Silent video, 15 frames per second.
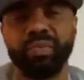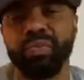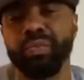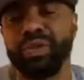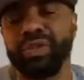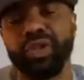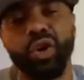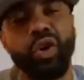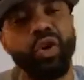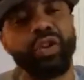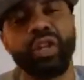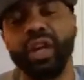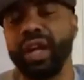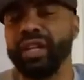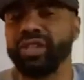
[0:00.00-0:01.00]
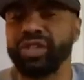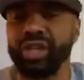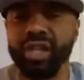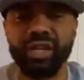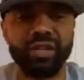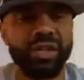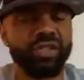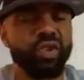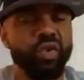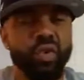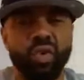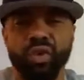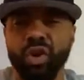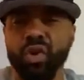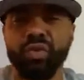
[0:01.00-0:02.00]
retarded ass shit that's
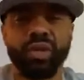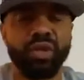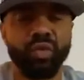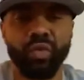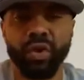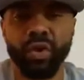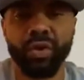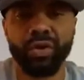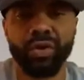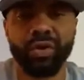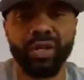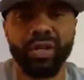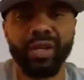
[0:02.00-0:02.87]
going on in the world,